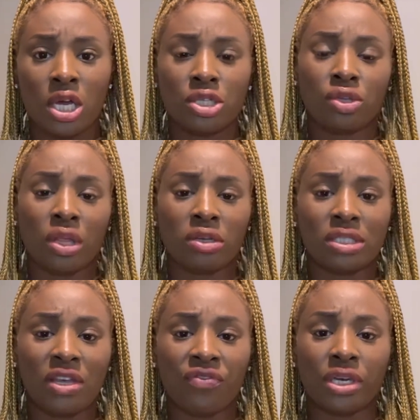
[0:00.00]
So there's
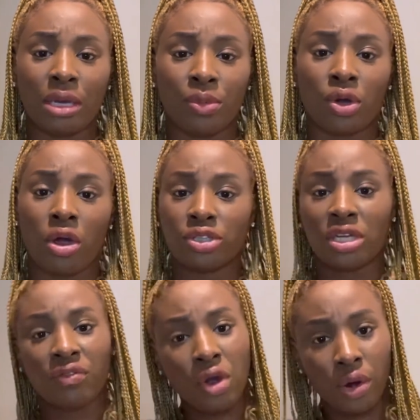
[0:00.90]
different number carts.
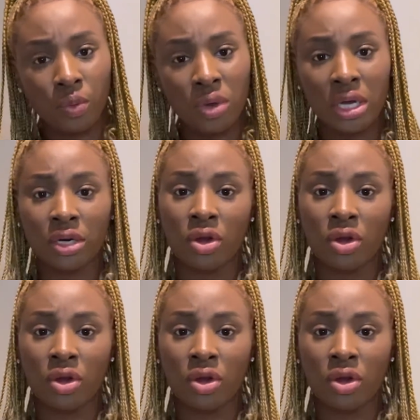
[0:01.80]
You have cart 1,